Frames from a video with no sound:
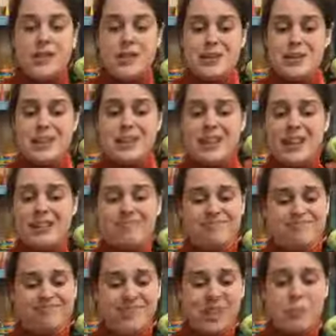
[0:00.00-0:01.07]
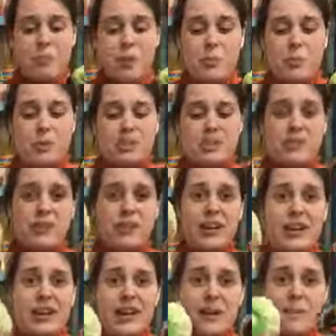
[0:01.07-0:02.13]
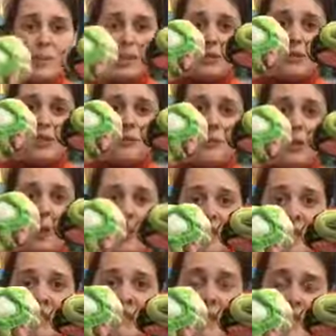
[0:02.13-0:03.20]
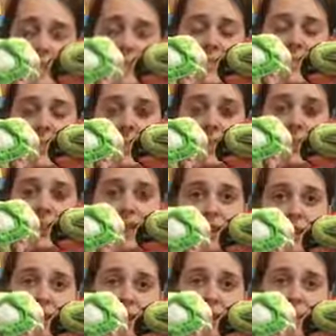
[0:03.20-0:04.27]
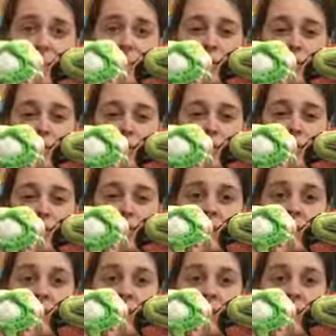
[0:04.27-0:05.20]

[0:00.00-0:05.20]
So this is like, you could probably use this for a night nappy. So if you compare this to this, because you could use both for night.